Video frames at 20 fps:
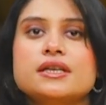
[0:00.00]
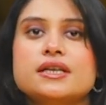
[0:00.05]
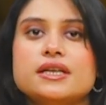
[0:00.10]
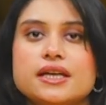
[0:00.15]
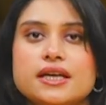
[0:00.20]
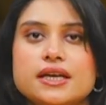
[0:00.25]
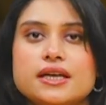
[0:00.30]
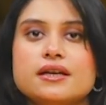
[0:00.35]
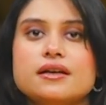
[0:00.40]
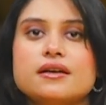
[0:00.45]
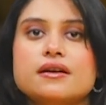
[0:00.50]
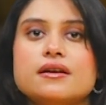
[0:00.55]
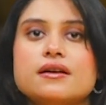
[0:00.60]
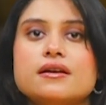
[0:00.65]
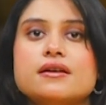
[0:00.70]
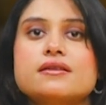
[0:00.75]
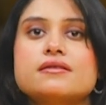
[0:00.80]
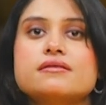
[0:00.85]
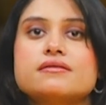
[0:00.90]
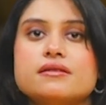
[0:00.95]
take
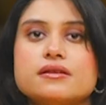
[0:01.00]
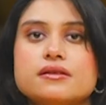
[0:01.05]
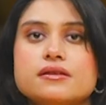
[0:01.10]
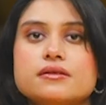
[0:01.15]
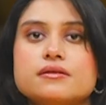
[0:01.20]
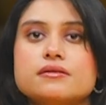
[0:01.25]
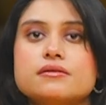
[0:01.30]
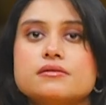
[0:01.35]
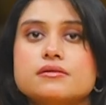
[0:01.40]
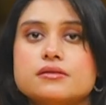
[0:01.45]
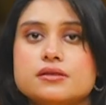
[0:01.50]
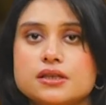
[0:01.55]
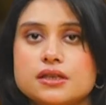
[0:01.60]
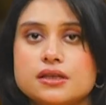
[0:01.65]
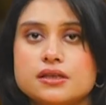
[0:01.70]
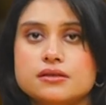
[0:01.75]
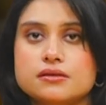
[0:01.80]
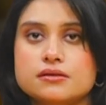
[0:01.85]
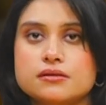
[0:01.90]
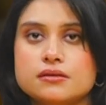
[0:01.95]
center
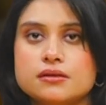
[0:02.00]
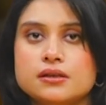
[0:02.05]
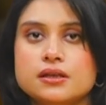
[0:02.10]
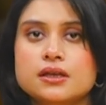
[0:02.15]
stage.